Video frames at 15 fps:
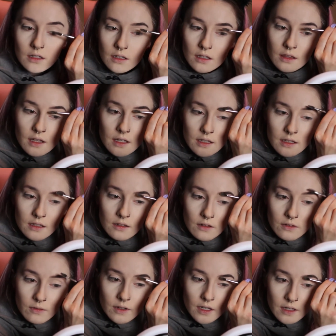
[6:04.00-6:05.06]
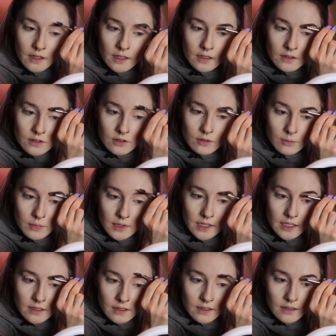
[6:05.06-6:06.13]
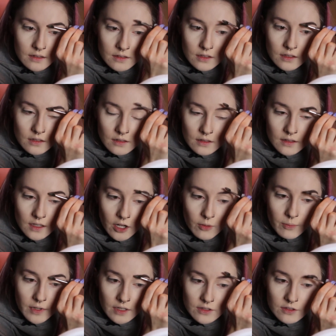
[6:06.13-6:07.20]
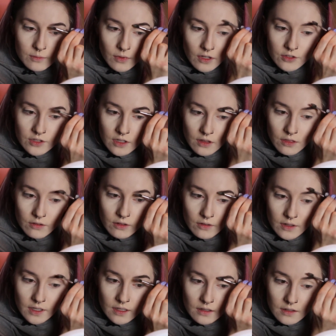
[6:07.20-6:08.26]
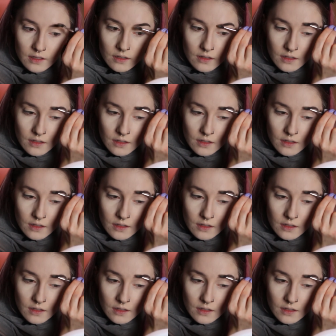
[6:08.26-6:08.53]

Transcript: And then here's where I like to blend it a lot by just brushing through it.